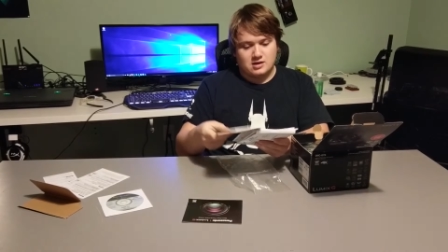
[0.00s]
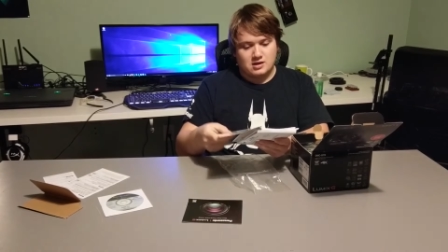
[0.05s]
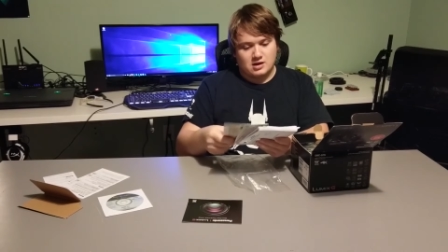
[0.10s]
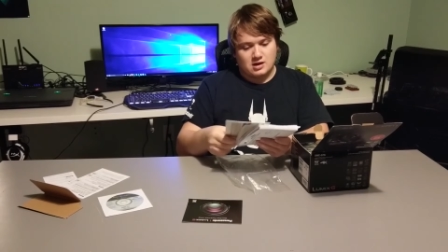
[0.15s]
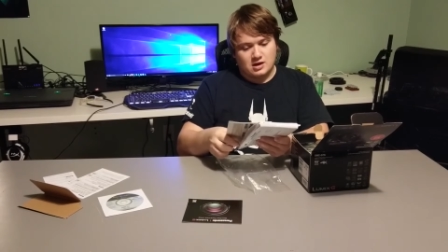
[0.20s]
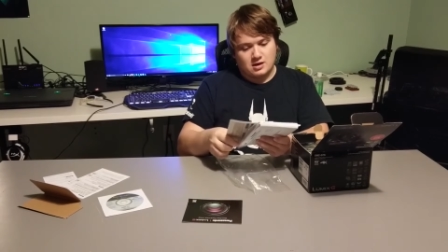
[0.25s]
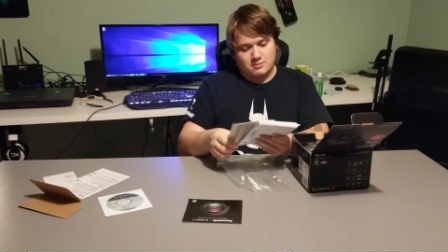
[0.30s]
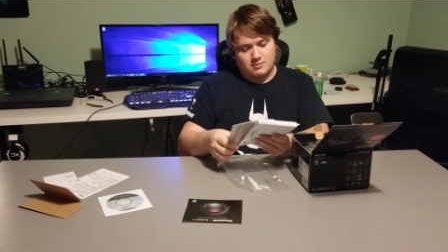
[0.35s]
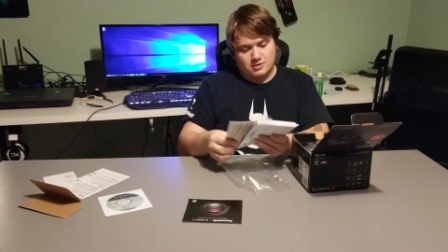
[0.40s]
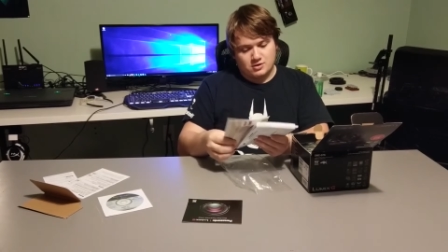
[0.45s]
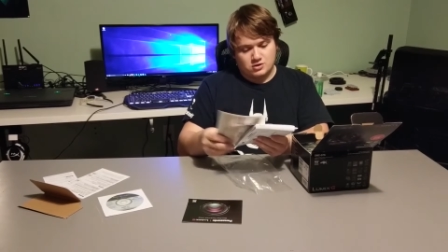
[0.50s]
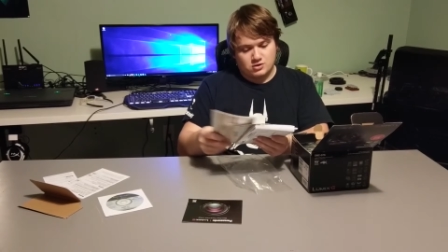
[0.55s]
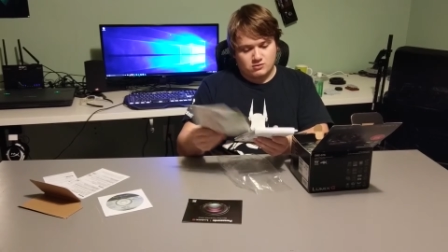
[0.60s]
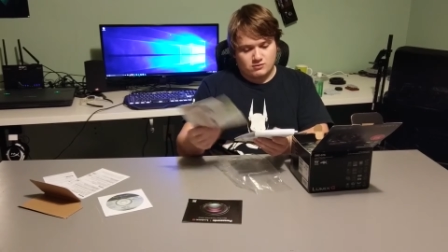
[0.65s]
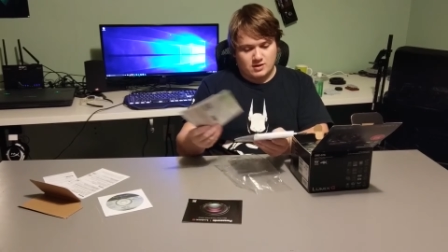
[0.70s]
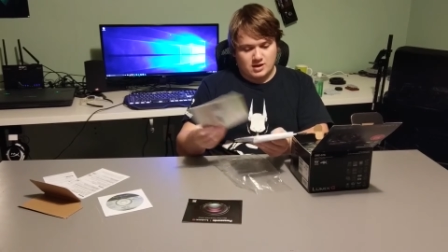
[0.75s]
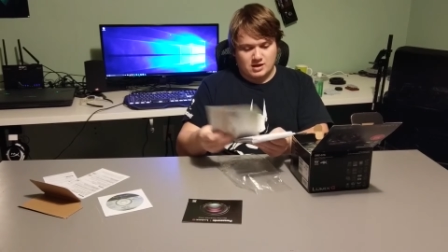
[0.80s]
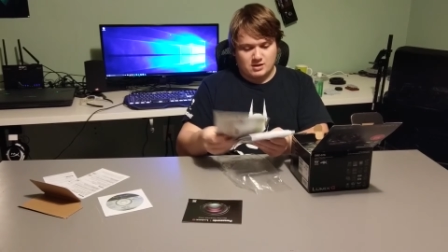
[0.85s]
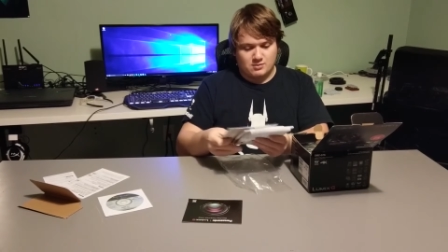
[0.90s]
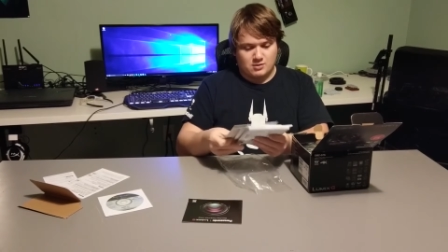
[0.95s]
A bunch
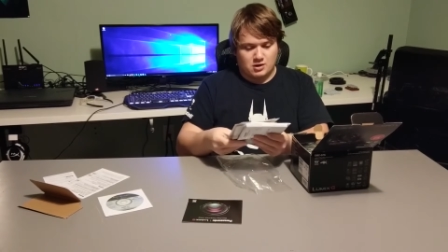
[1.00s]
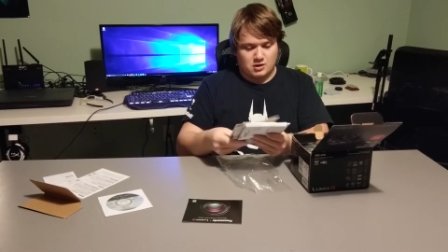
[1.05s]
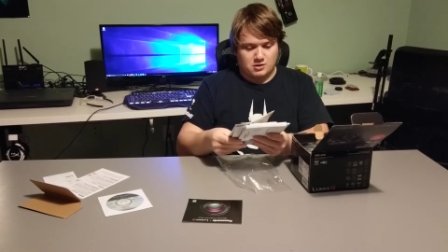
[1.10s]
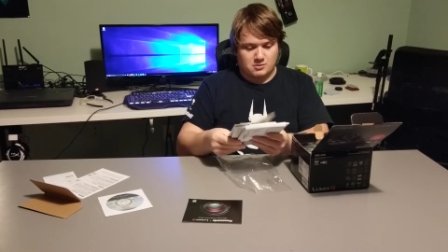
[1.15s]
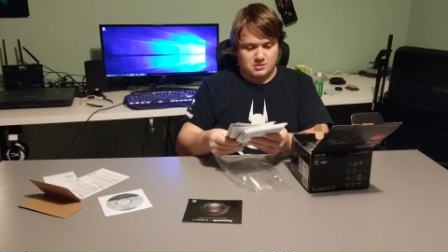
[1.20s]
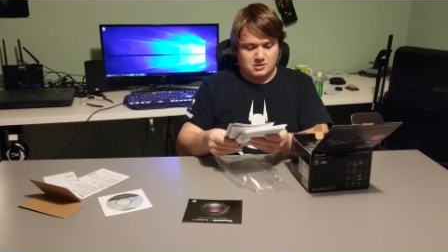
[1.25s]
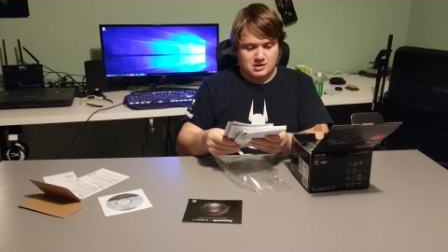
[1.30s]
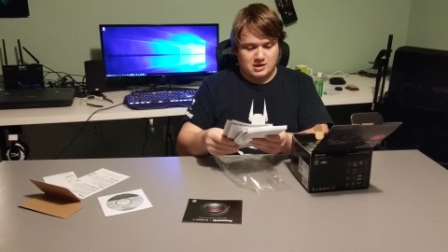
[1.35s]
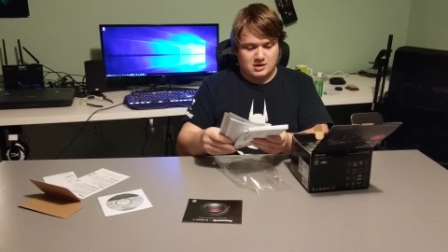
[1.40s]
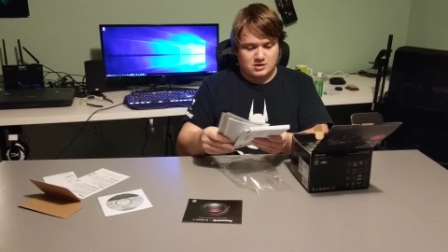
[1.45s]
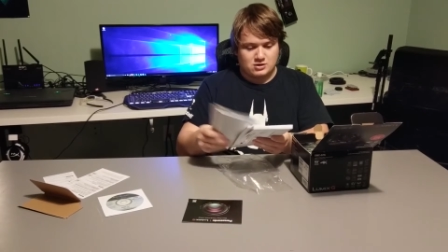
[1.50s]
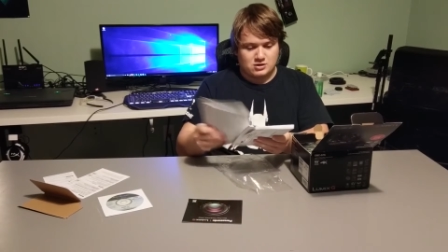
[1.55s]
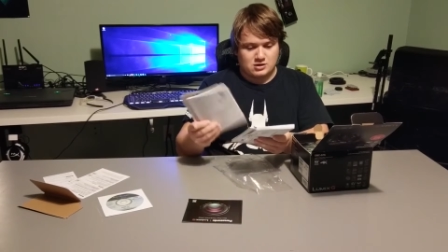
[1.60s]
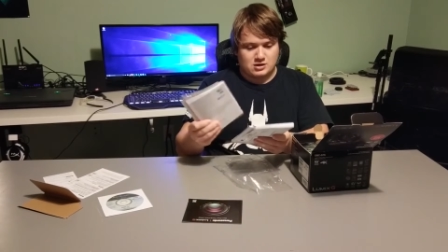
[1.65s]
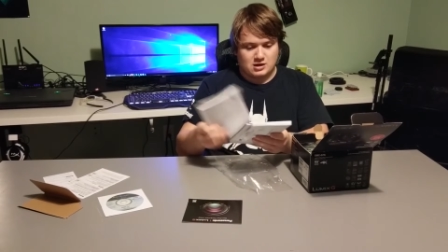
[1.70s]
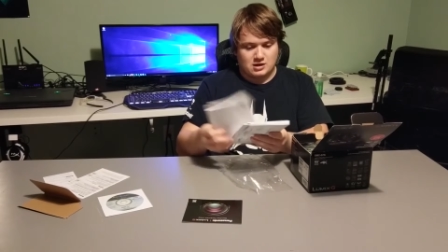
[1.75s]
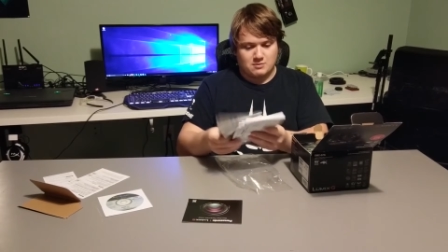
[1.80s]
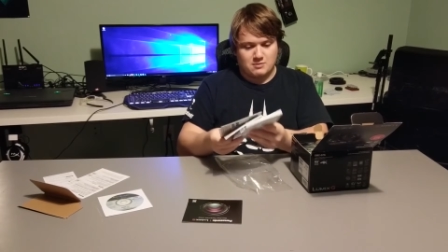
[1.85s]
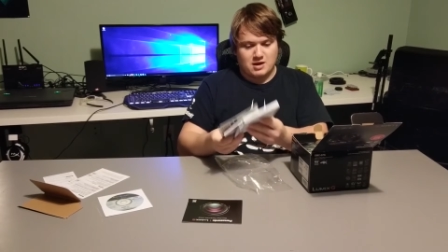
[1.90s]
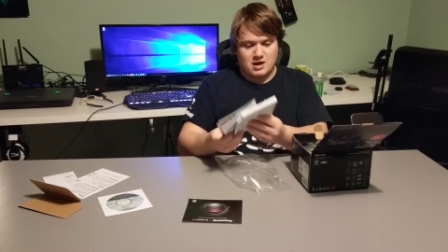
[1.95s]
of random documentation
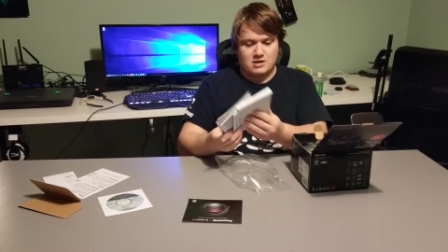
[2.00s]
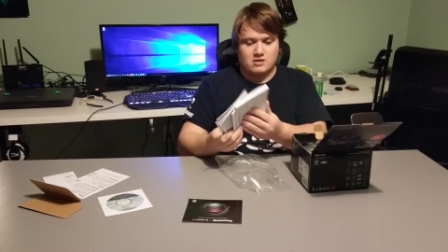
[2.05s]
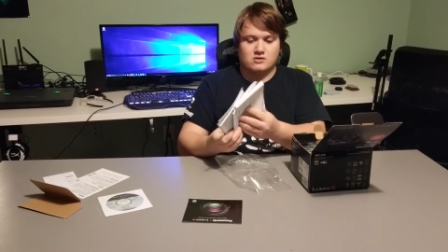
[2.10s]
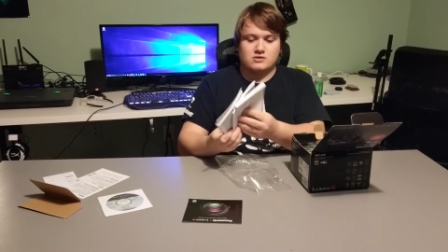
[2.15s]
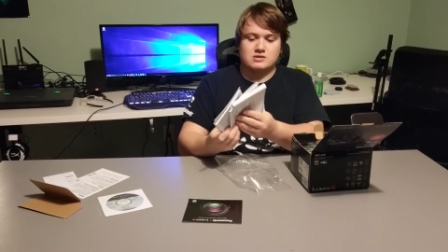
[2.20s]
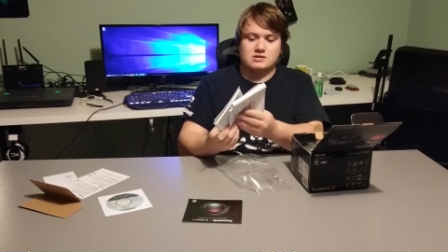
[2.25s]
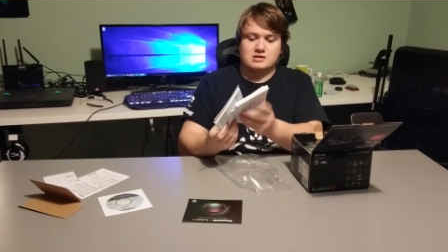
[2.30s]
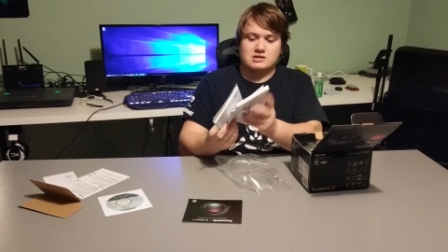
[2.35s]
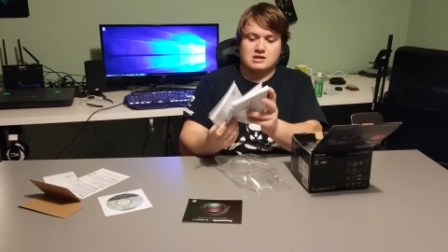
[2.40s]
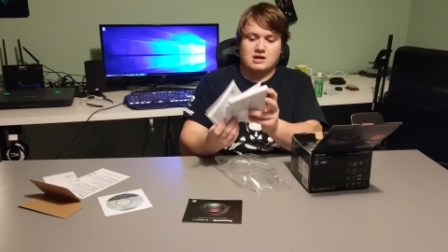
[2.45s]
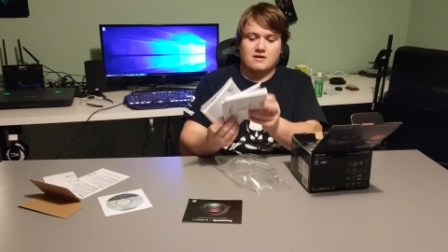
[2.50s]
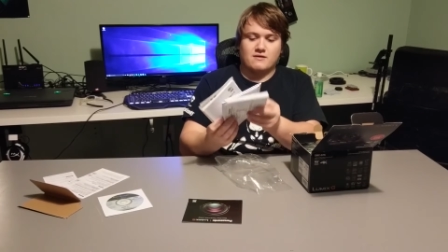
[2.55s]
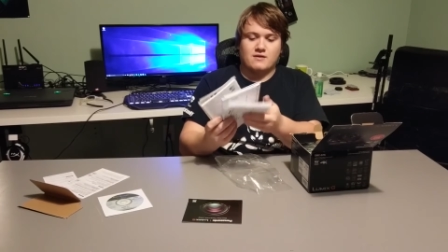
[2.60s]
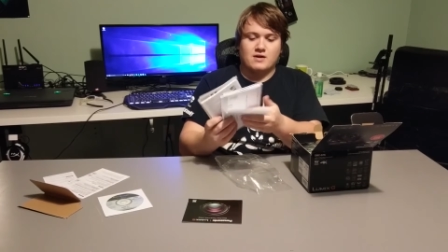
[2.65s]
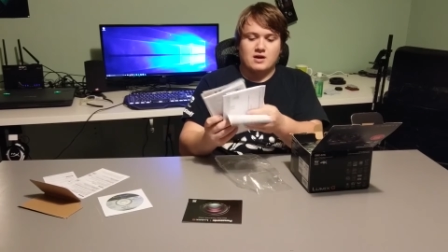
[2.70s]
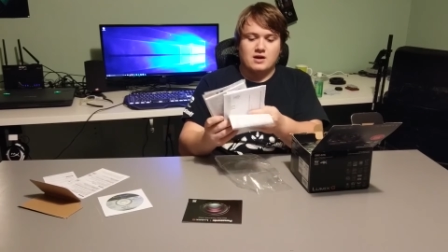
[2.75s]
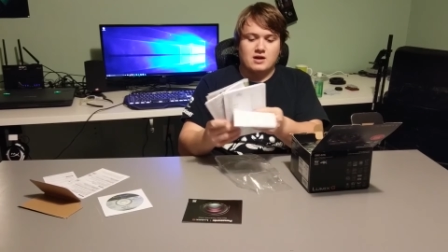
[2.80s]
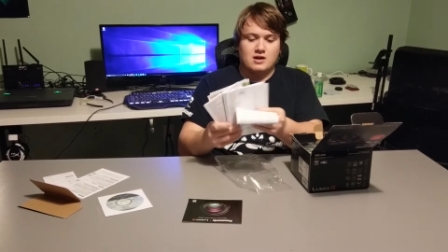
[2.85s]
like manuals and stuff.